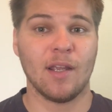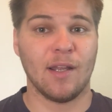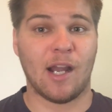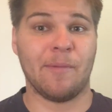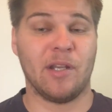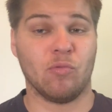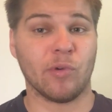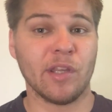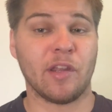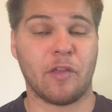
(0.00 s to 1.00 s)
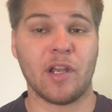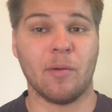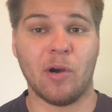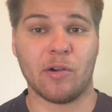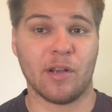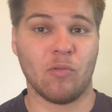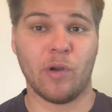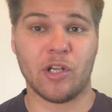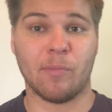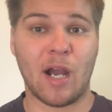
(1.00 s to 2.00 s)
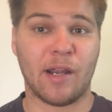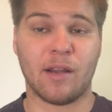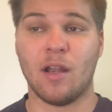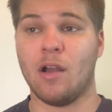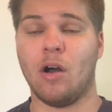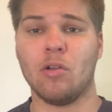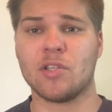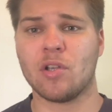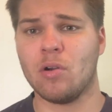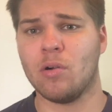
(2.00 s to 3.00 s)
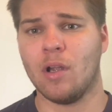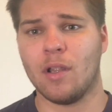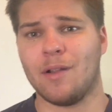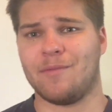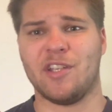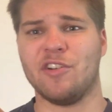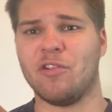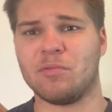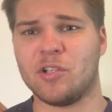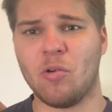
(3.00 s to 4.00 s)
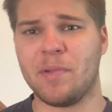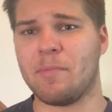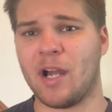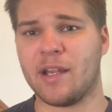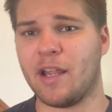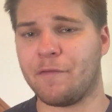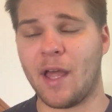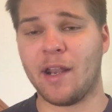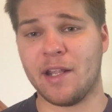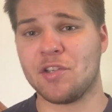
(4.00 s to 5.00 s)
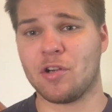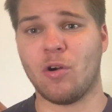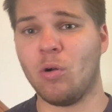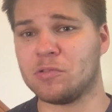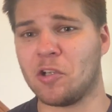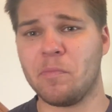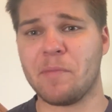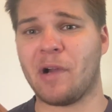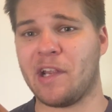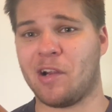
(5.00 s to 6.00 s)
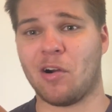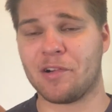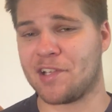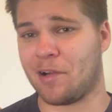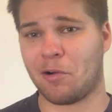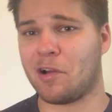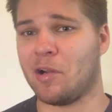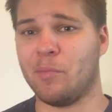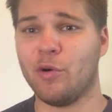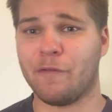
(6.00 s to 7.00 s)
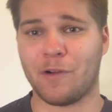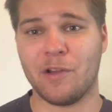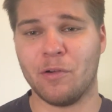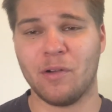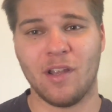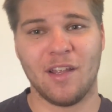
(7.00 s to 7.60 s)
I mean, really think about it when you're buying. Also, you know, don't be buying, if that is your goal, don't be buying cards that aren't going to move for you.